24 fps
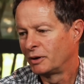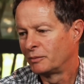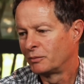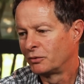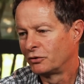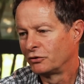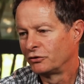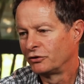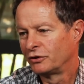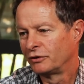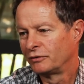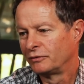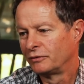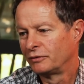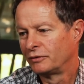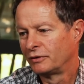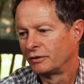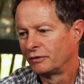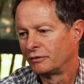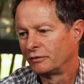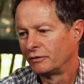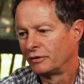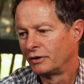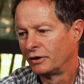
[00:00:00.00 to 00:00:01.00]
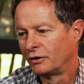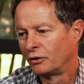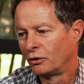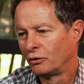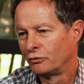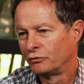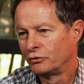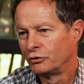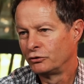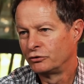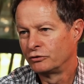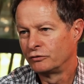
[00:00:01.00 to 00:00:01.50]
members that, uh, at
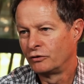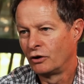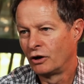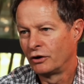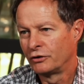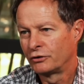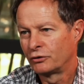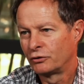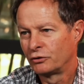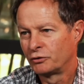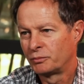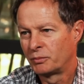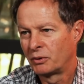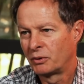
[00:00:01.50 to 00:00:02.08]
Whole Foods have gone through his